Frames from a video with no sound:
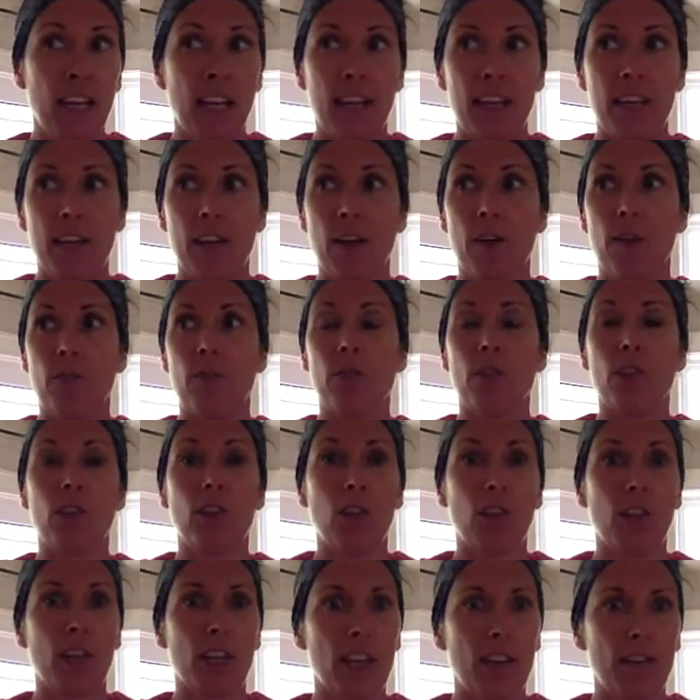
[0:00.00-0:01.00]

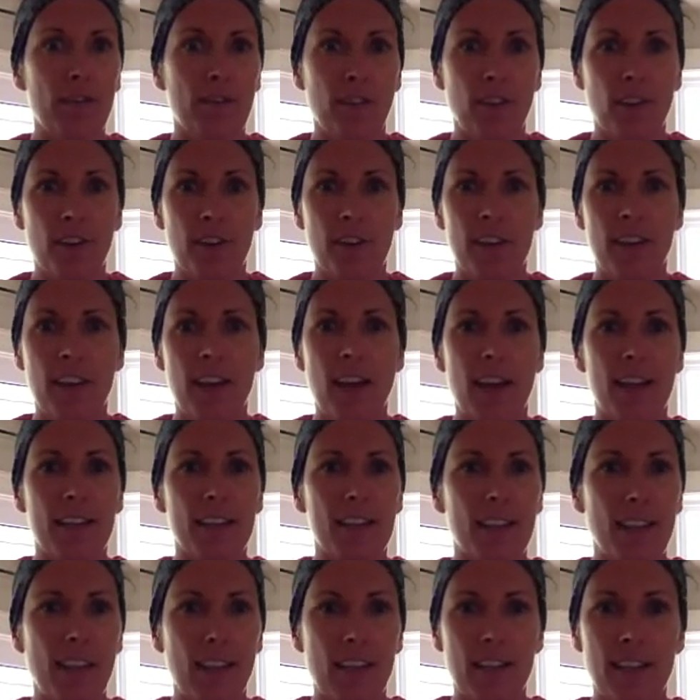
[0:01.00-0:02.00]
looking for the next
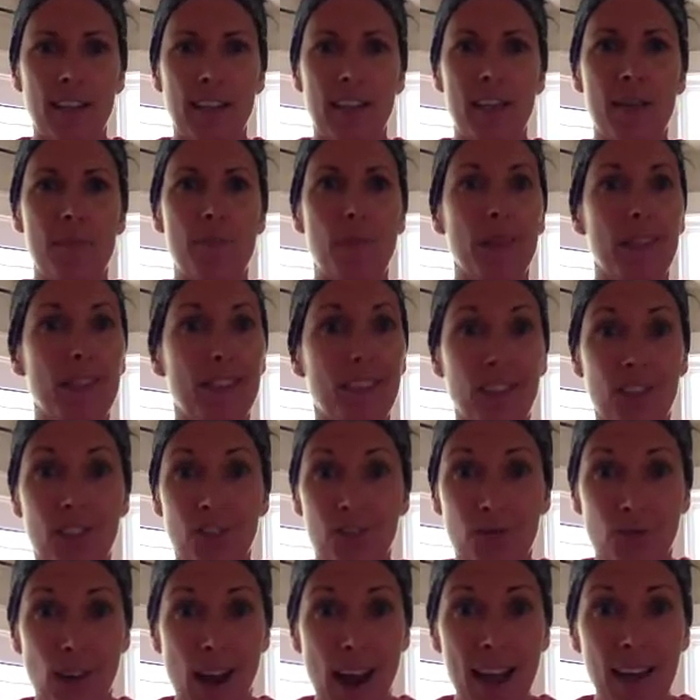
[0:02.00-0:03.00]
thing to keep us
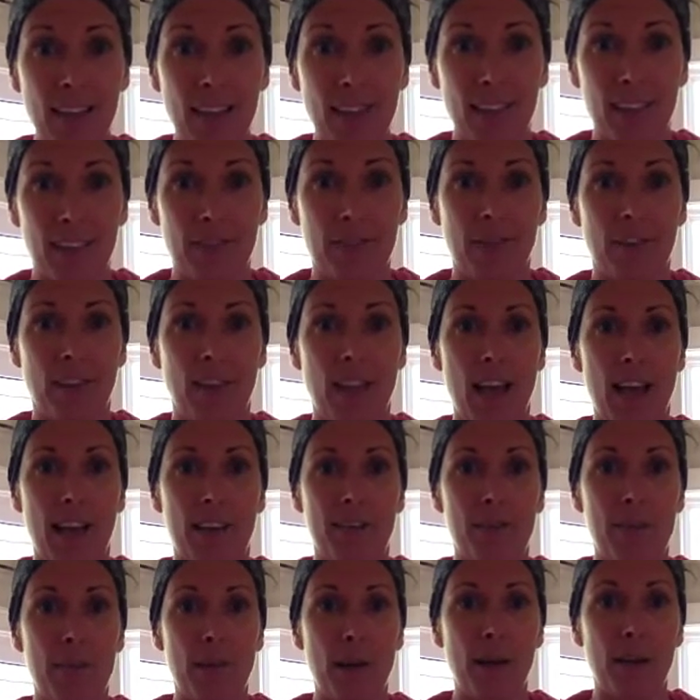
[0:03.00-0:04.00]
distracted, for lack
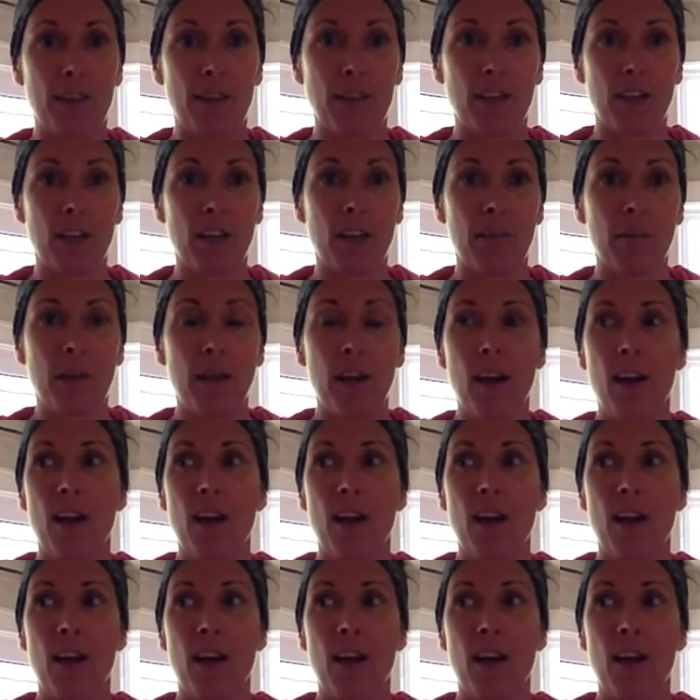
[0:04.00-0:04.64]
of a better term.